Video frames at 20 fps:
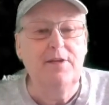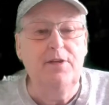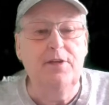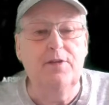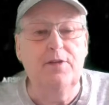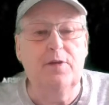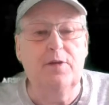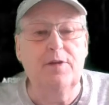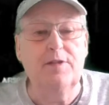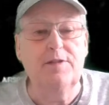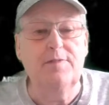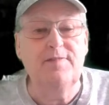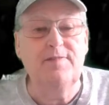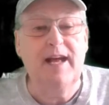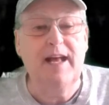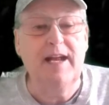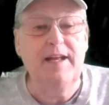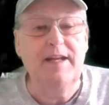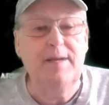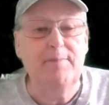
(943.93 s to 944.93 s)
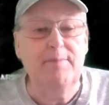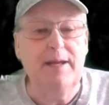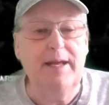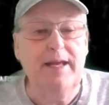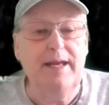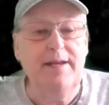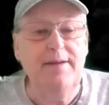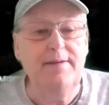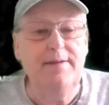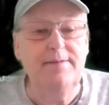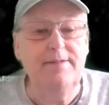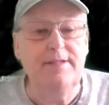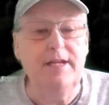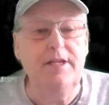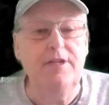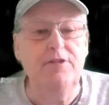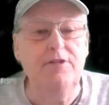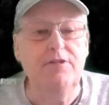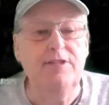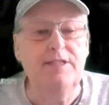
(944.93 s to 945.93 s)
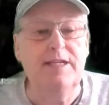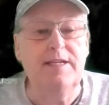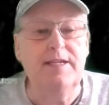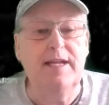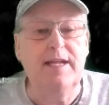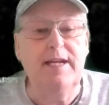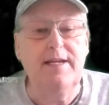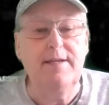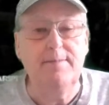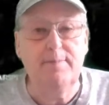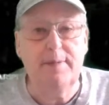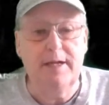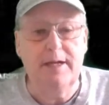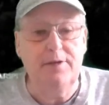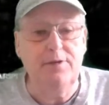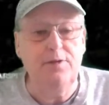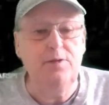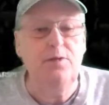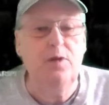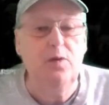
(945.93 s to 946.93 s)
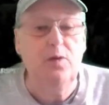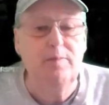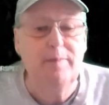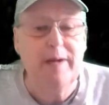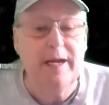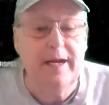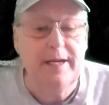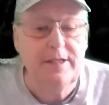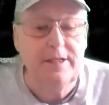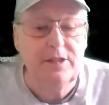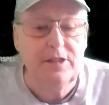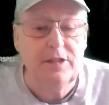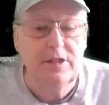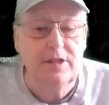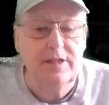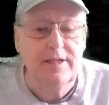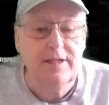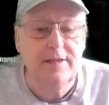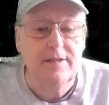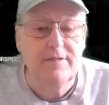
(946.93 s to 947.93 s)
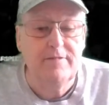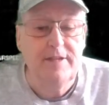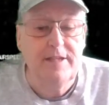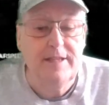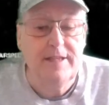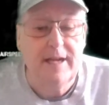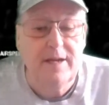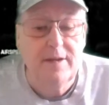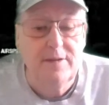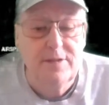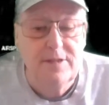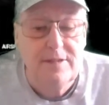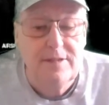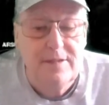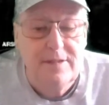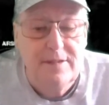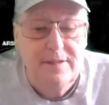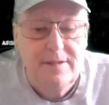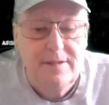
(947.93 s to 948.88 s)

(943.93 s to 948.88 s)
You'll notice the valley up ahead. Dangerous at night, but I do know my height's good at 3,000.